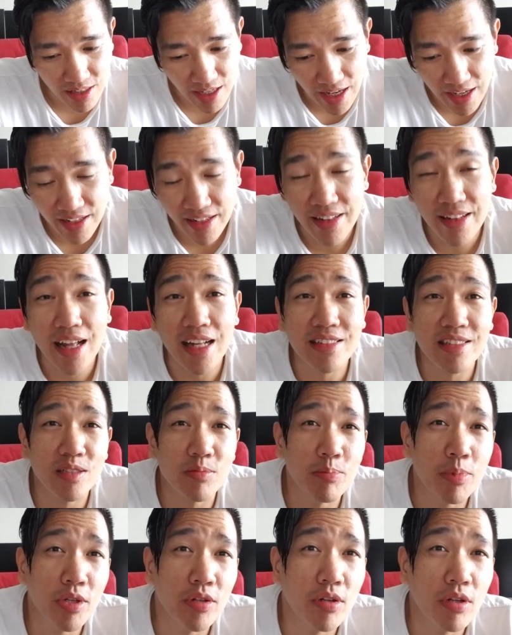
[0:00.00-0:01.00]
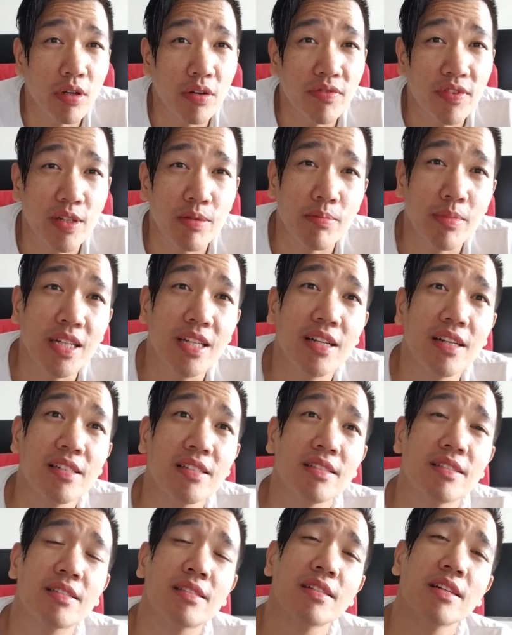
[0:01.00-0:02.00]
And that's the beauty of it
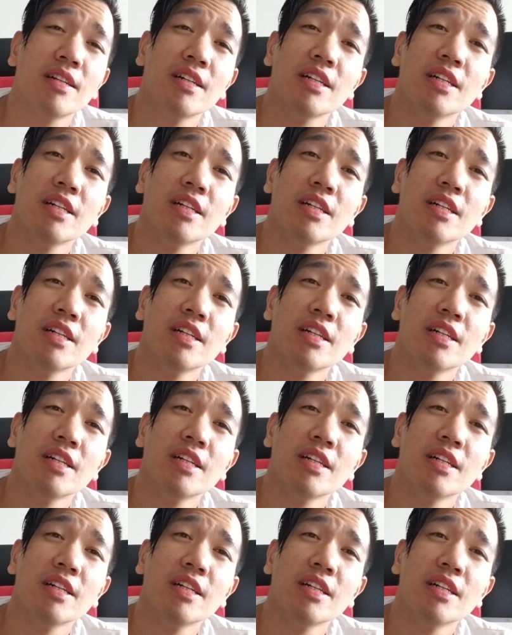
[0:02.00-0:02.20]
because